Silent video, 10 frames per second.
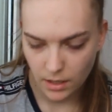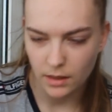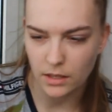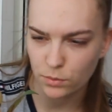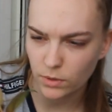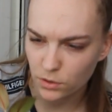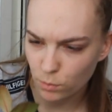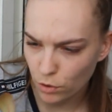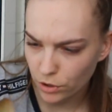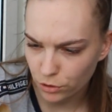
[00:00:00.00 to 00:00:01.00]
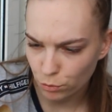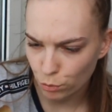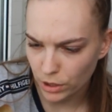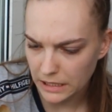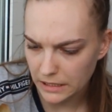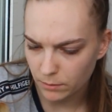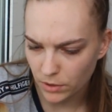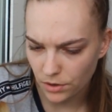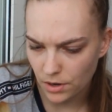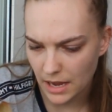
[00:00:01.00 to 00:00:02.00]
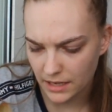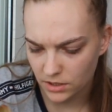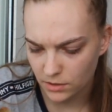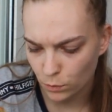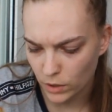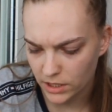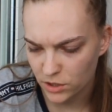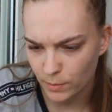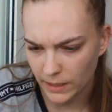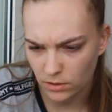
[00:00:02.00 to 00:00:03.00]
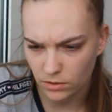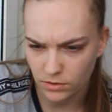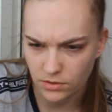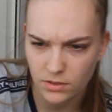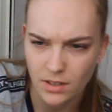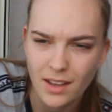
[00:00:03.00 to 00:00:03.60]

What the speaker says: This one is more green, but has some white speckles.